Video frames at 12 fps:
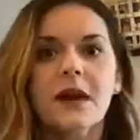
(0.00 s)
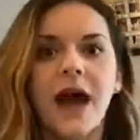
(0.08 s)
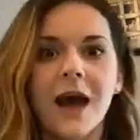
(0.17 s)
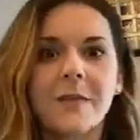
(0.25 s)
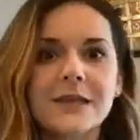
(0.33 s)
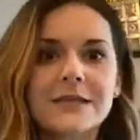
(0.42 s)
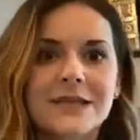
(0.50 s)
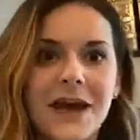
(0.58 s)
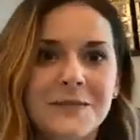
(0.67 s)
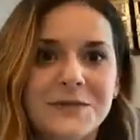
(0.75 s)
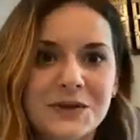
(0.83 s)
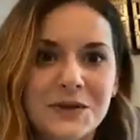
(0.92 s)
How many
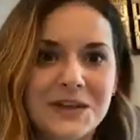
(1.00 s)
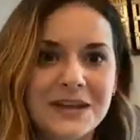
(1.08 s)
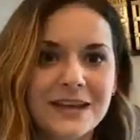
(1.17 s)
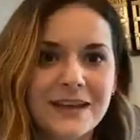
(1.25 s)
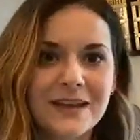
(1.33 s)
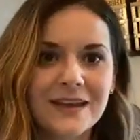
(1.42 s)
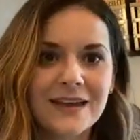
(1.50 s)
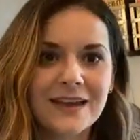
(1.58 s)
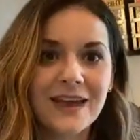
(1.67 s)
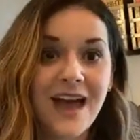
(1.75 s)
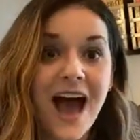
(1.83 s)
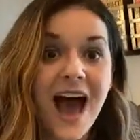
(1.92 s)
times do you think?
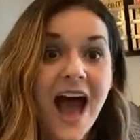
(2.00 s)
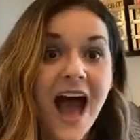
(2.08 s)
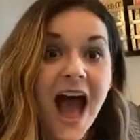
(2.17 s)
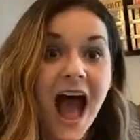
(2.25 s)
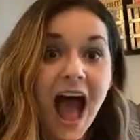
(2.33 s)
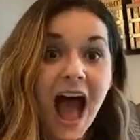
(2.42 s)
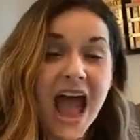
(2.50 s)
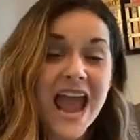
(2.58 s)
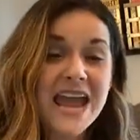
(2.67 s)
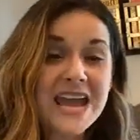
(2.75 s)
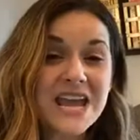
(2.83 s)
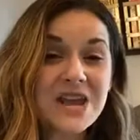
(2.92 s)

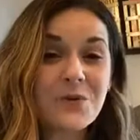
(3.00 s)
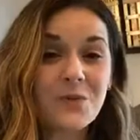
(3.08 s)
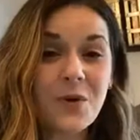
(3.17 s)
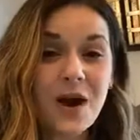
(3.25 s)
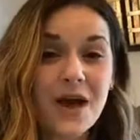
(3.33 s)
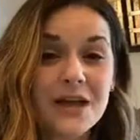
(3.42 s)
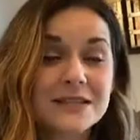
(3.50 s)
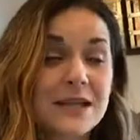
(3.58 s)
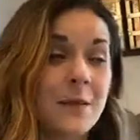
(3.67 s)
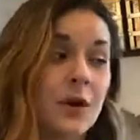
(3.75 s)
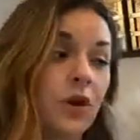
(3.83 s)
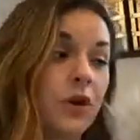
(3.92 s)
It was,
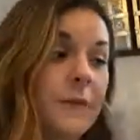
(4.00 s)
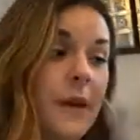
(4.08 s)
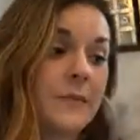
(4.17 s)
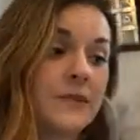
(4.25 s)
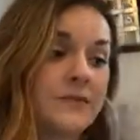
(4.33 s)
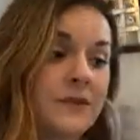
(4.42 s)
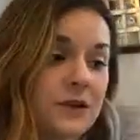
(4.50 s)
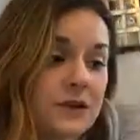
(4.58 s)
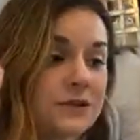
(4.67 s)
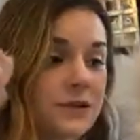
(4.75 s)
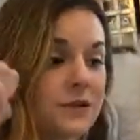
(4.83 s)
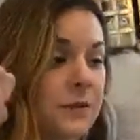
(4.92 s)
I'm going to hold up how many
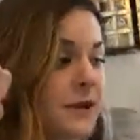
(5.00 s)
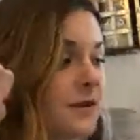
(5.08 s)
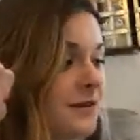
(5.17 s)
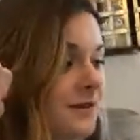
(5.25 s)
fingers. Are you ready?